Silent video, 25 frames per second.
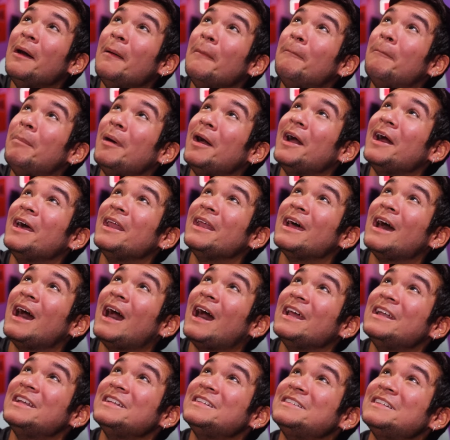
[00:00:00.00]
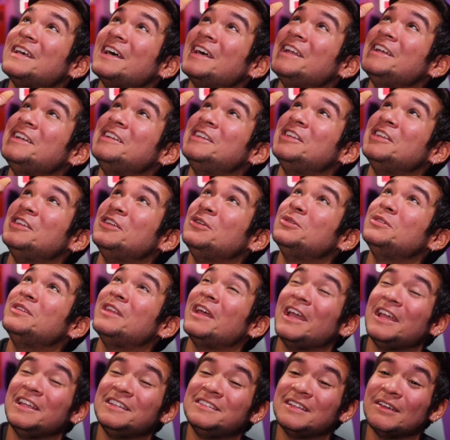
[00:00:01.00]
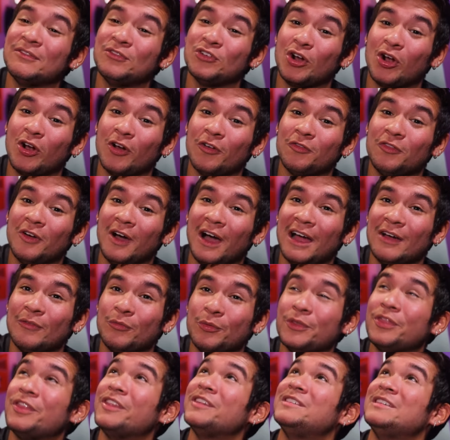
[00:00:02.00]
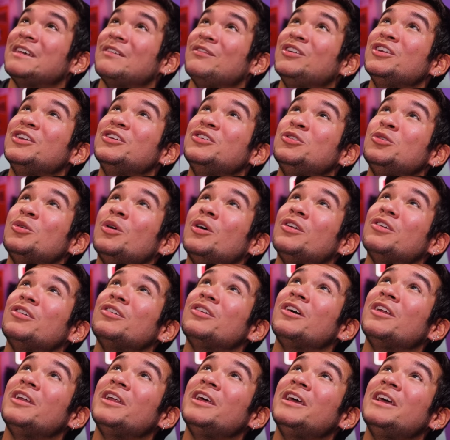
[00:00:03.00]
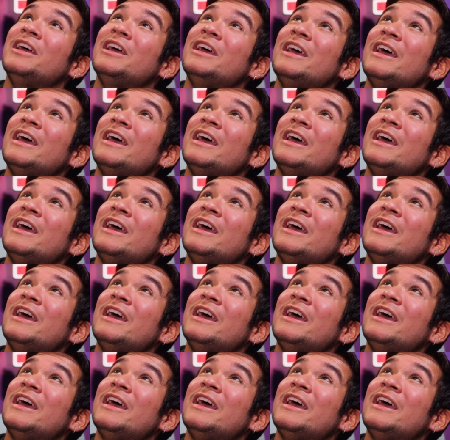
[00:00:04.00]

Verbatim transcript: but I decided to use the a7R5 with the 70-200 on it.